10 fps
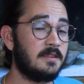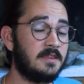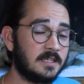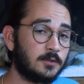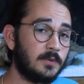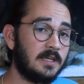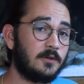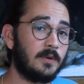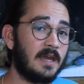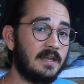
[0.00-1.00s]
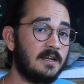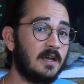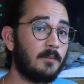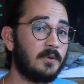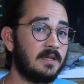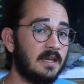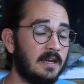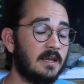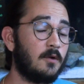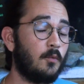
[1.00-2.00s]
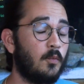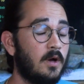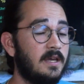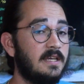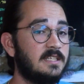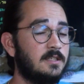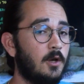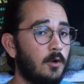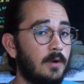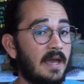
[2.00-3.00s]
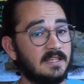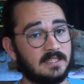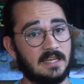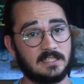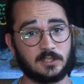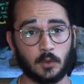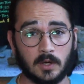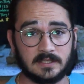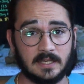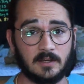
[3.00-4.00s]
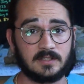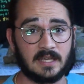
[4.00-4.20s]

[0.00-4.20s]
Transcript: This week, we ended up getting what is known as a Sawtail